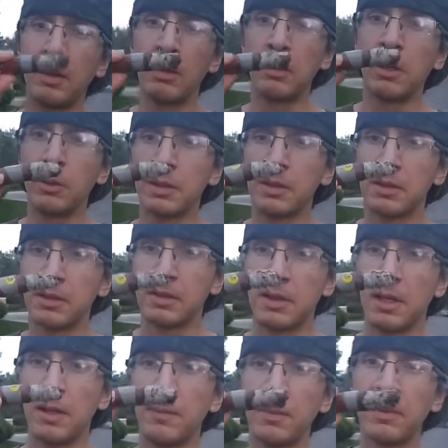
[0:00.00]
thing going on,
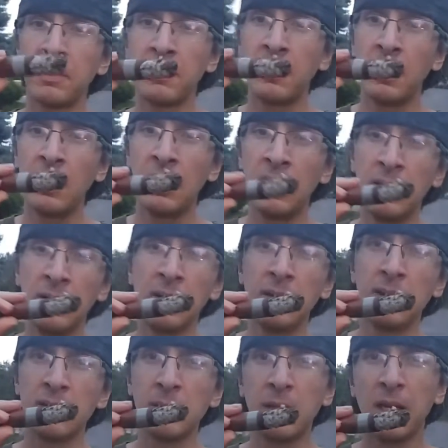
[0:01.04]
is uh,
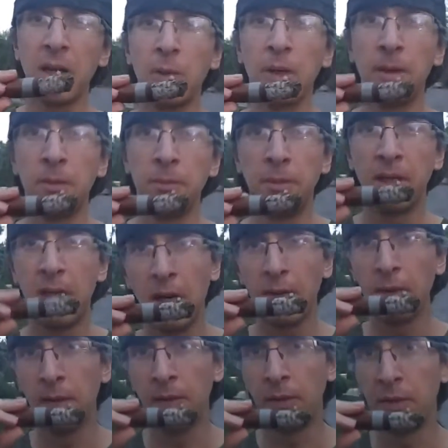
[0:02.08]
so you kind of want to be
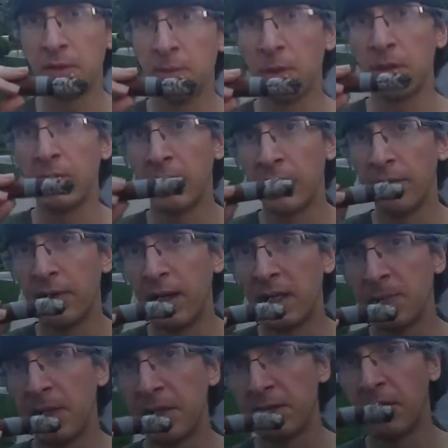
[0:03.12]
careful if you're smoking in a
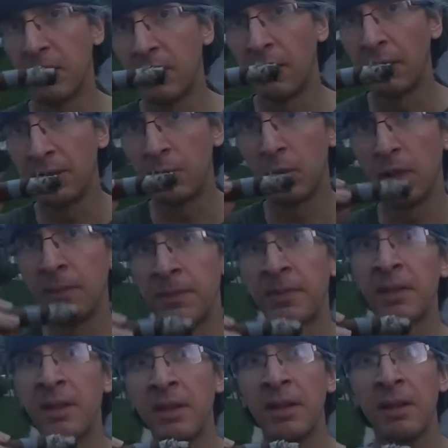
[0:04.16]
confined space with a car or somewhere.
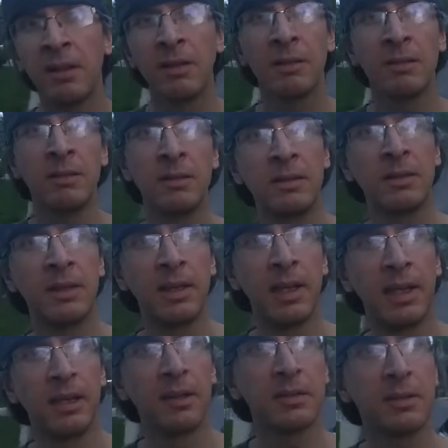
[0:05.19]

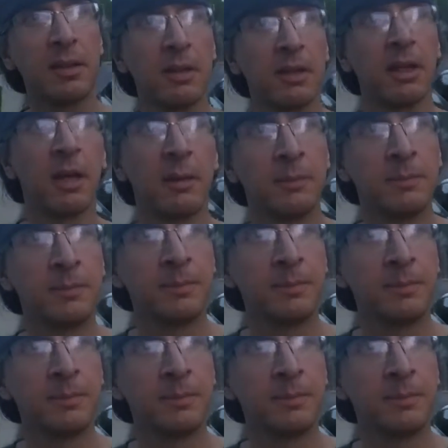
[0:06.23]
And here's another car.